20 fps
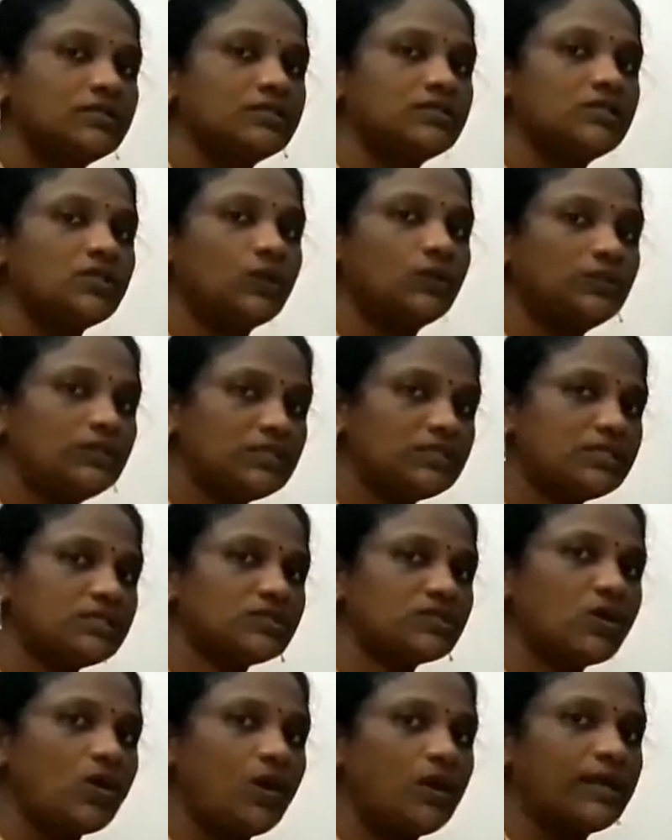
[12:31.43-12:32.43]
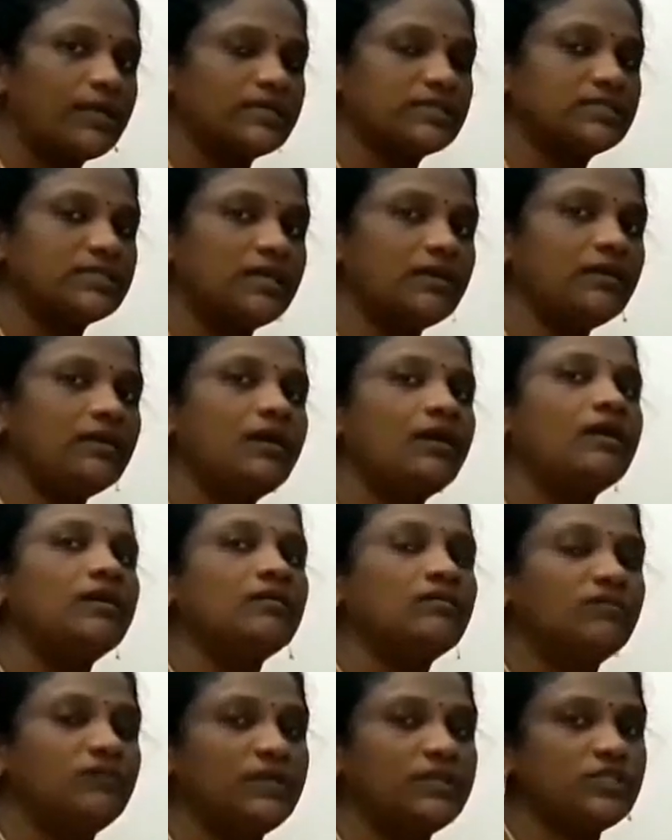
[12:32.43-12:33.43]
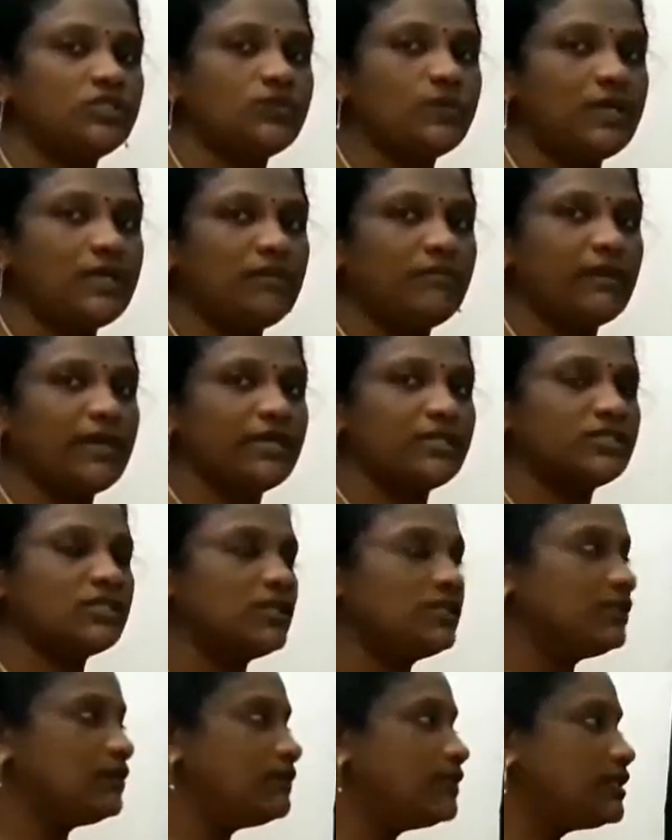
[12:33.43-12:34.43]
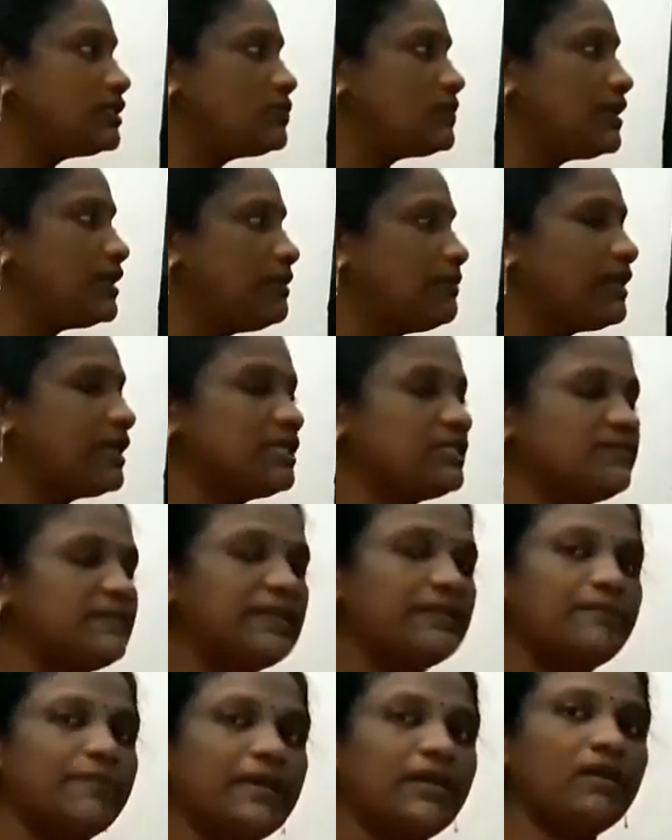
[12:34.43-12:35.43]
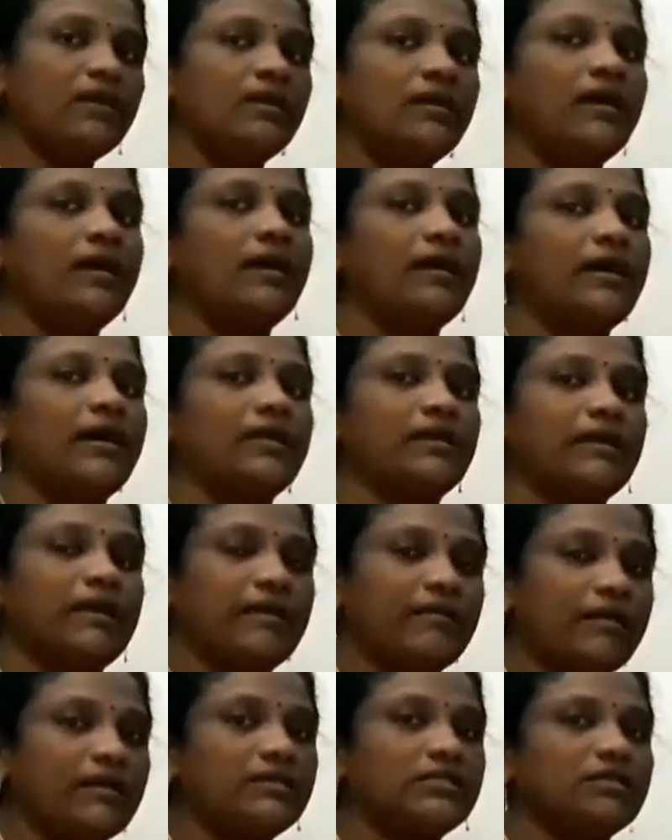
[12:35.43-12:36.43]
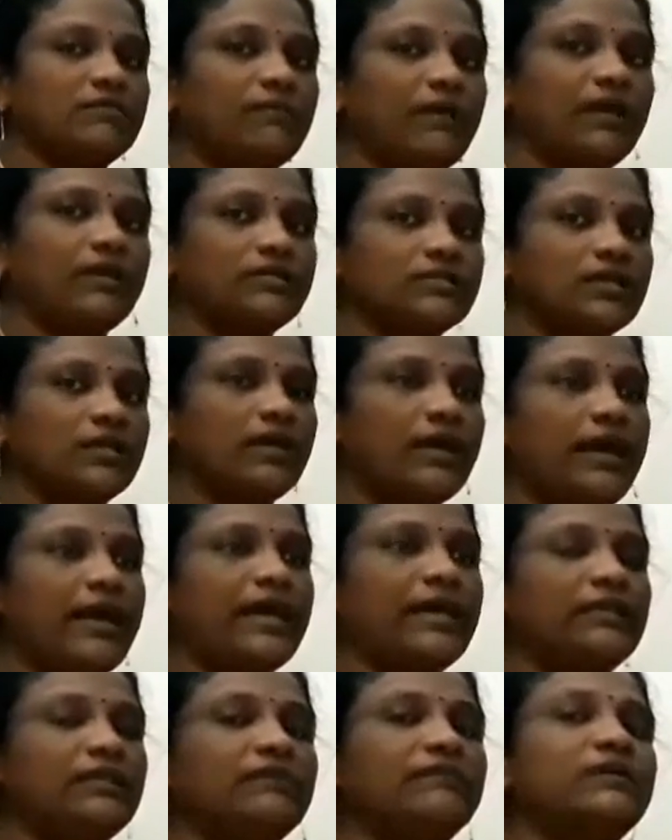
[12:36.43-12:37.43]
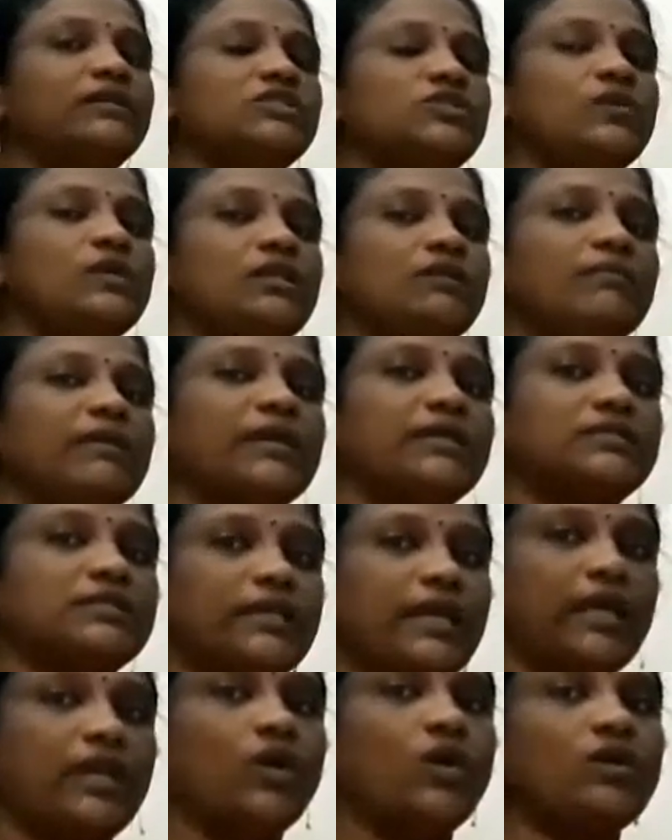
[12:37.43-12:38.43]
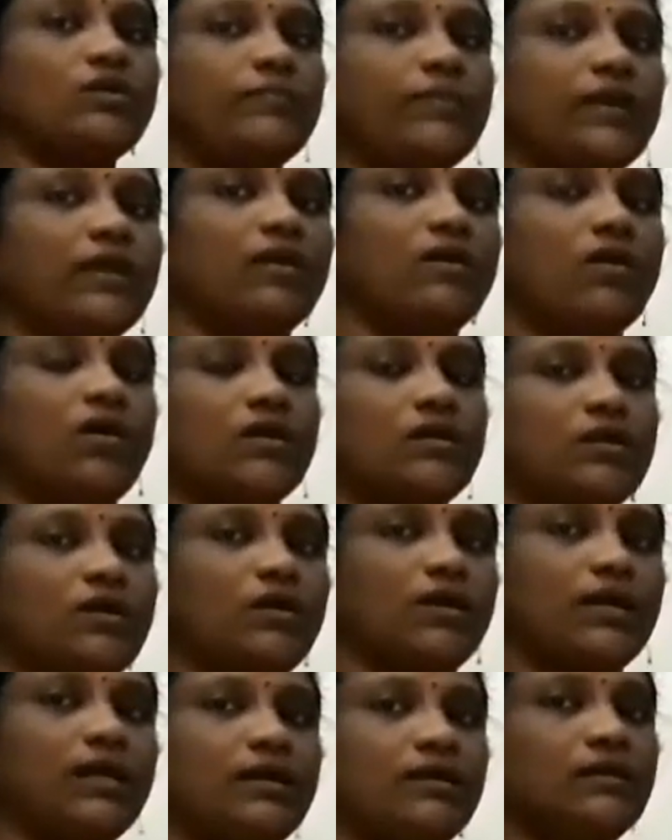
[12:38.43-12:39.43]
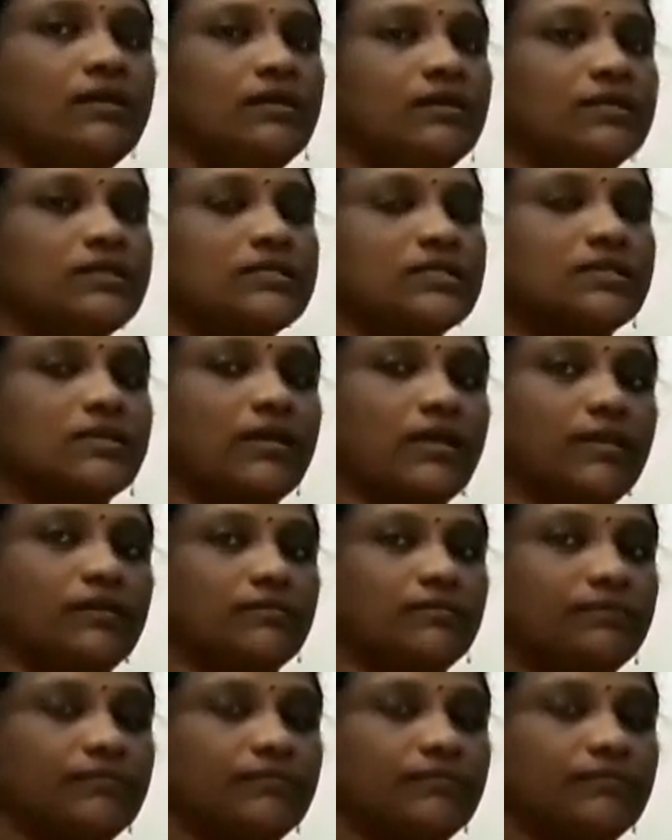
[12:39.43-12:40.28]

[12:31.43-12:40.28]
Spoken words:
So this is called as a virtual image. The virtual image will be an erect image, and the virtual image cannot be caught on a screen.